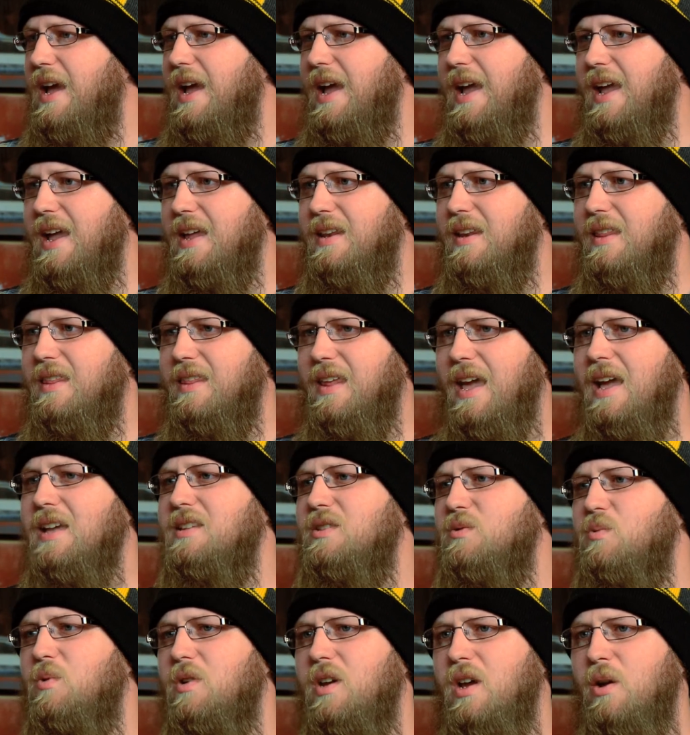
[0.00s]
And
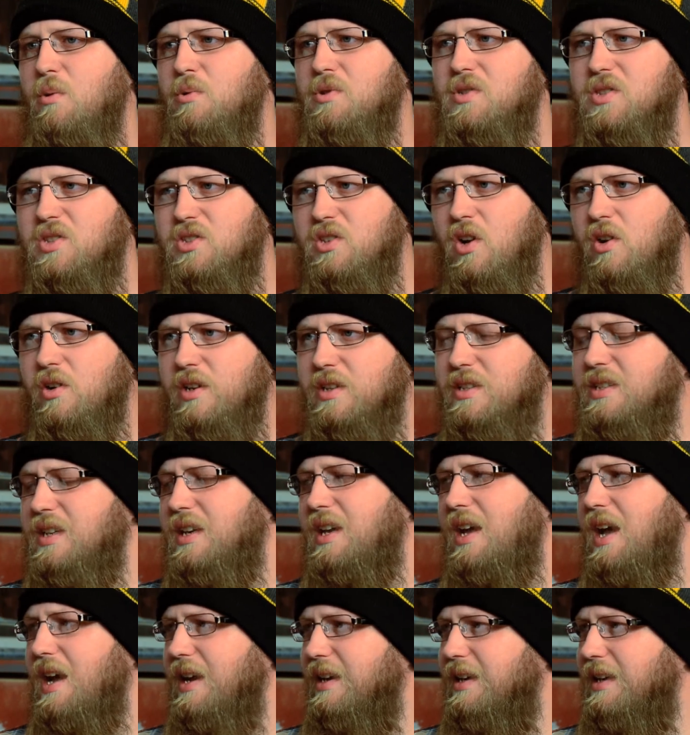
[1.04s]
that's when I was starting to
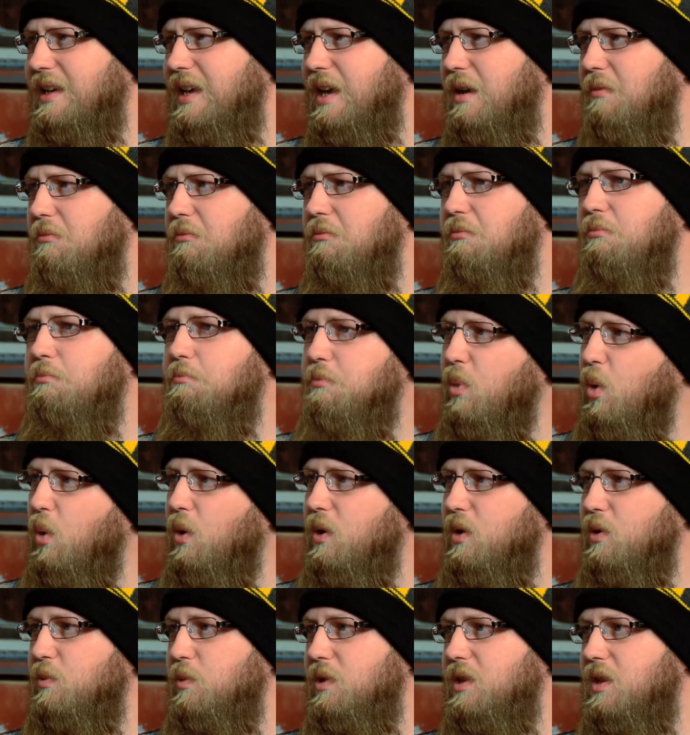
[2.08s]
kind of get
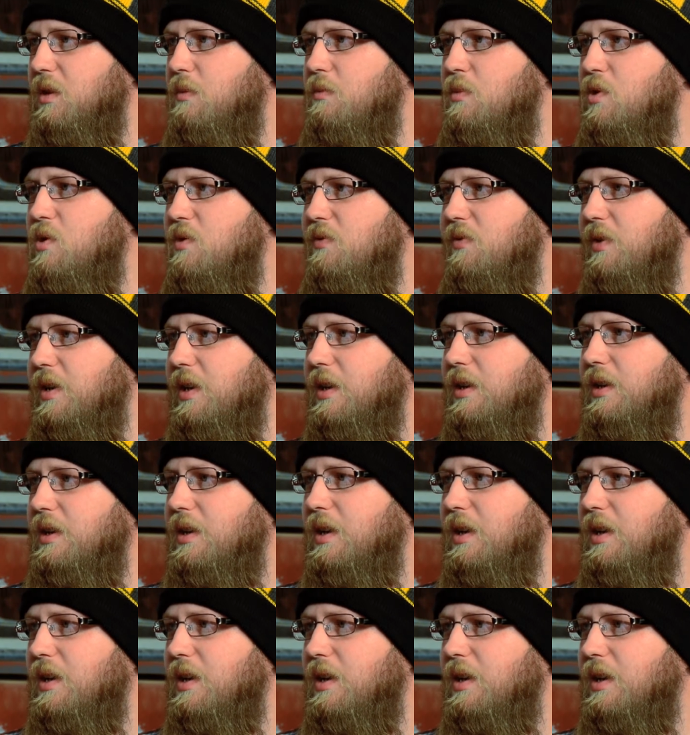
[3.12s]
bored with the movie.